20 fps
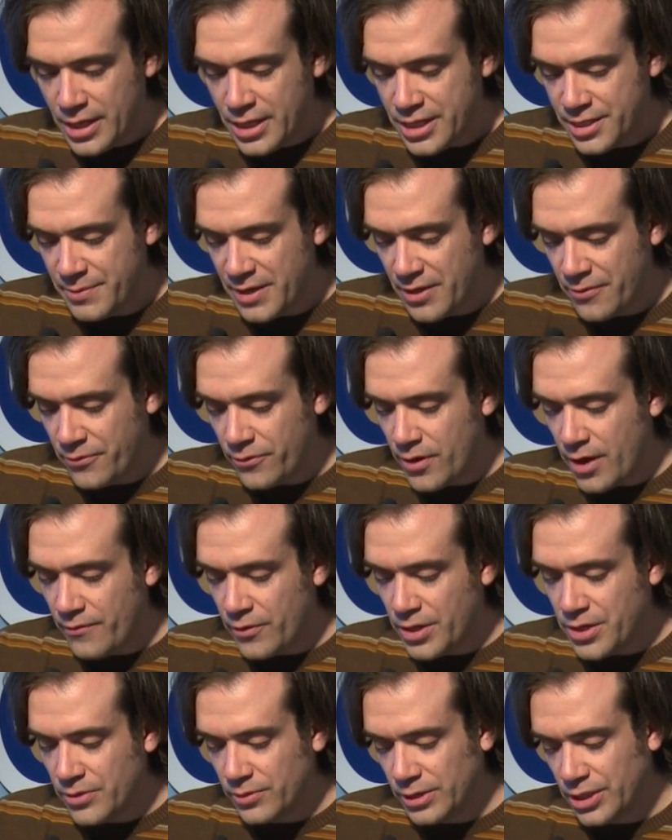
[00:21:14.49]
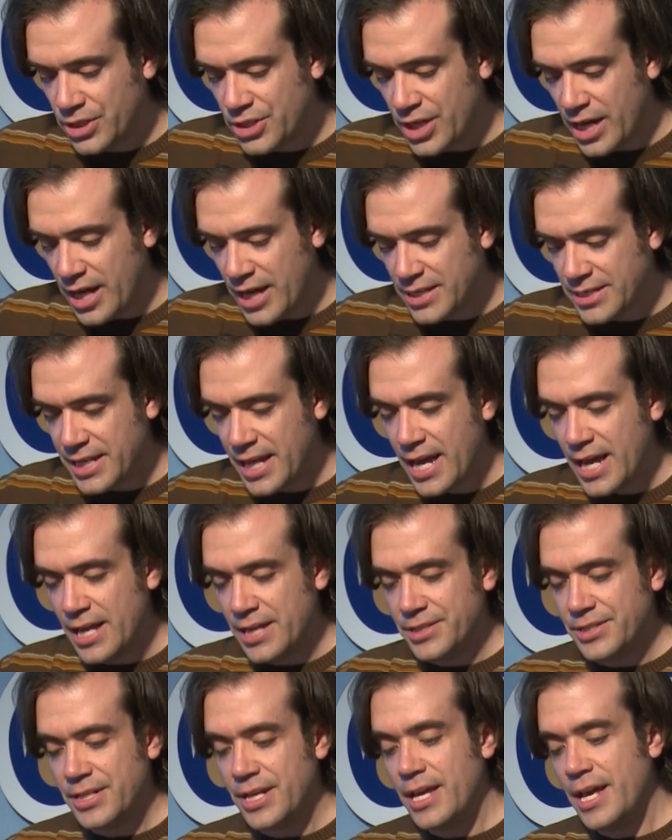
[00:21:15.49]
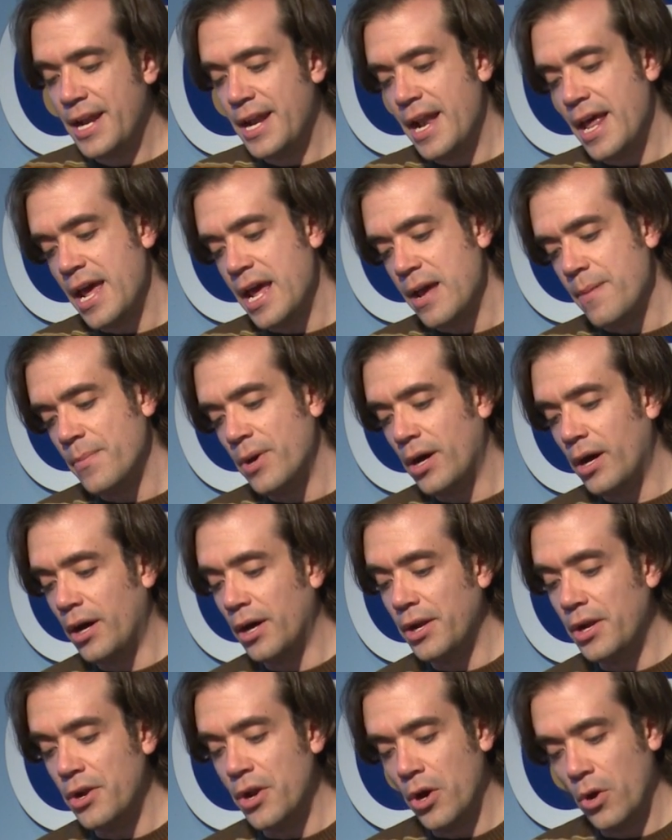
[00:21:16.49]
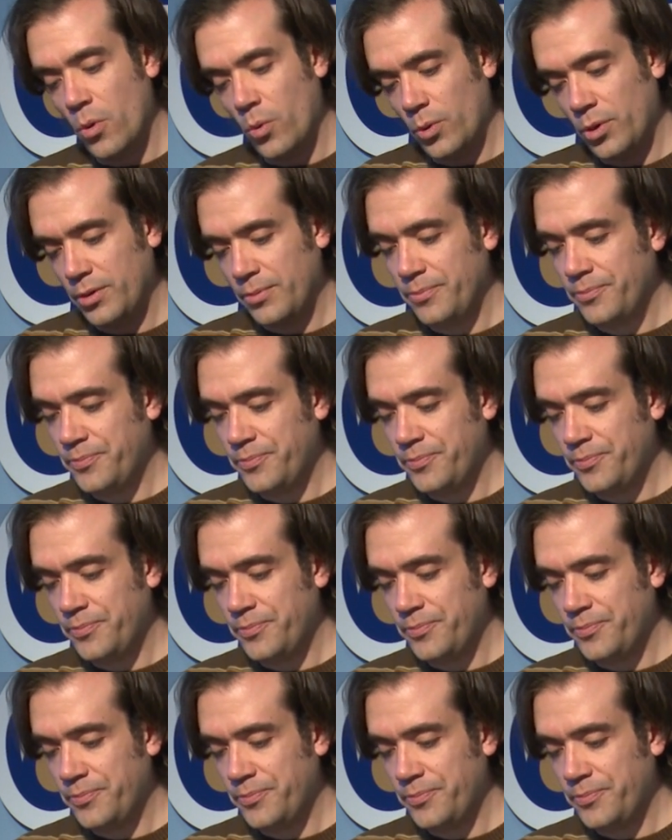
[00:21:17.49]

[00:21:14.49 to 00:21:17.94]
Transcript: to be forever eulogized as name unknown.